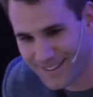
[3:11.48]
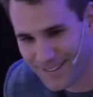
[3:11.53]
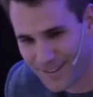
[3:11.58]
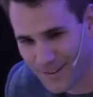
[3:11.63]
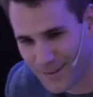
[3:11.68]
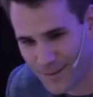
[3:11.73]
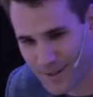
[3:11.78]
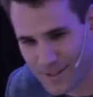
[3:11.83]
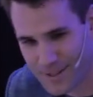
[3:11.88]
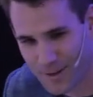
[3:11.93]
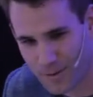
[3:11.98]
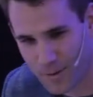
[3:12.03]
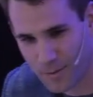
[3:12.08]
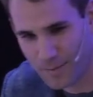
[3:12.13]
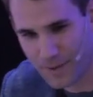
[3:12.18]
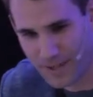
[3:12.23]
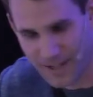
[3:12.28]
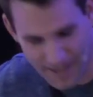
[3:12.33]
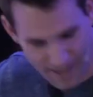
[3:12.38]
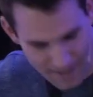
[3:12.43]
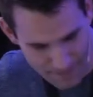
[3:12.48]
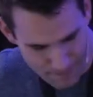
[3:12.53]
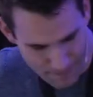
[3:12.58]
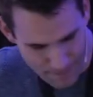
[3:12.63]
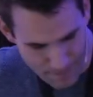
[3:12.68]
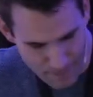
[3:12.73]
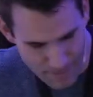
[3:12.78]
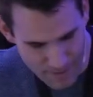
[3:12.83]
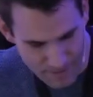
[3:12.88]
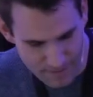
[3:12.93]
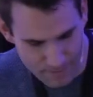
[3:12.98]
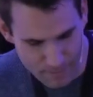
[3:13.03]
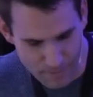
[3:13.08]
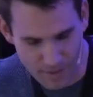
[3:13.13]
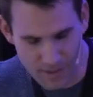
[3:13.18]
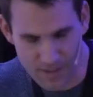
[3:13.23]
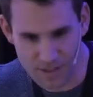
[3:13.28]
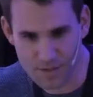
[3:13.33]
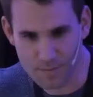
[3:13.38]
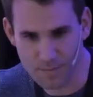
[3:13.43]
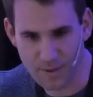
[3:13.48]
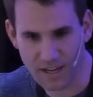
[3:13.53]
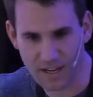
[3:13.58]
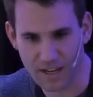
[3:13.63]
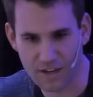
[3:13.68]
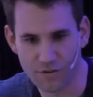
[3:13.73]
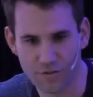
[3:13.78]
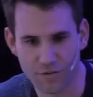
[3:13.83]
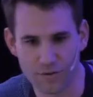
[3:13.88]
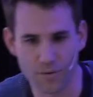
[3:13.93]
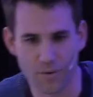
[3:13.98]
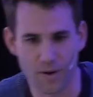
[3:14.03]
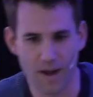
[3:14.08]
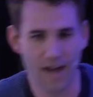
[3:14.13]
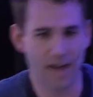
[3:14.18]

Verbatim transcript: Otherwise, I would be dead. But but it's a big issue,